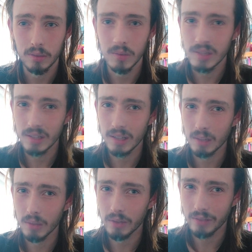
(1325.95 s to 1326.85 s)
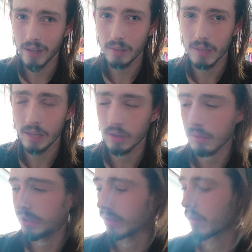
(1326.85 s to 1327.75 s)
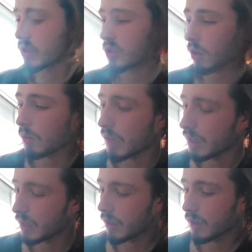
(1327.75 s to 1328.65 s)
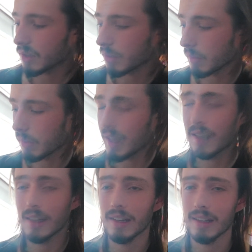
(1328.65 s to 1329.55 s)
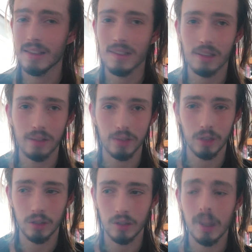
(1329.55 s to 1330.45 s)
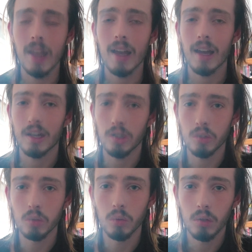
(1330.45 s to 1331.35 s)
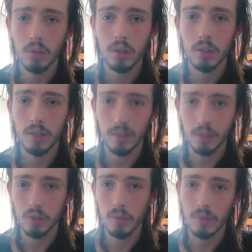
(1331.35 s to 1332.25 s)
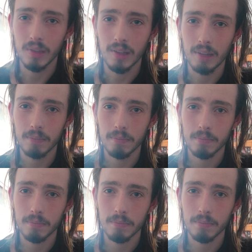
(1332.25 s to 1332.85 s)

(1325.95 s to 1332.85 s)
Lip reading: we still can't really fathom that number. There are so many songs that have been played and instantly forgotten, and you can contribute to that.